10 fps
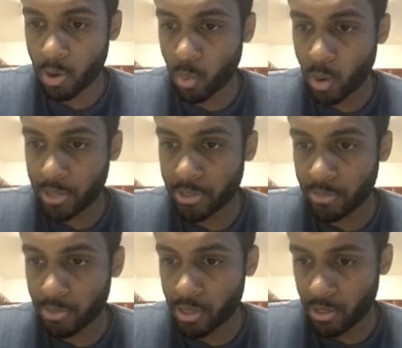
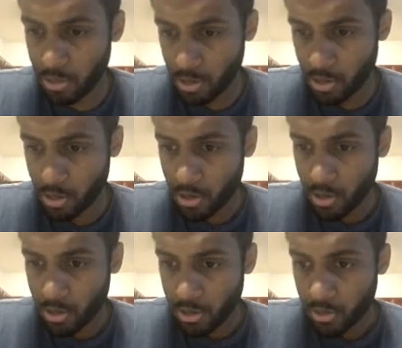watching, but
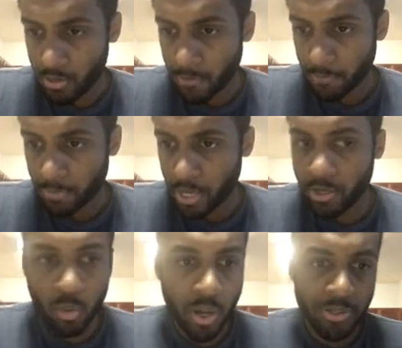
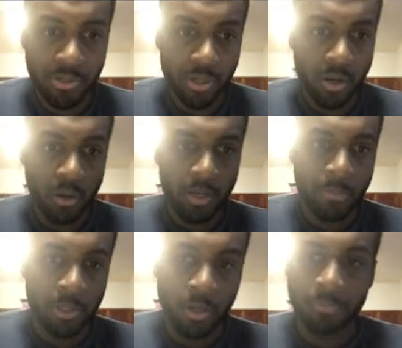any questions at all, let
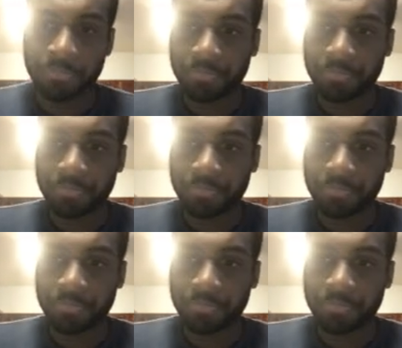me know.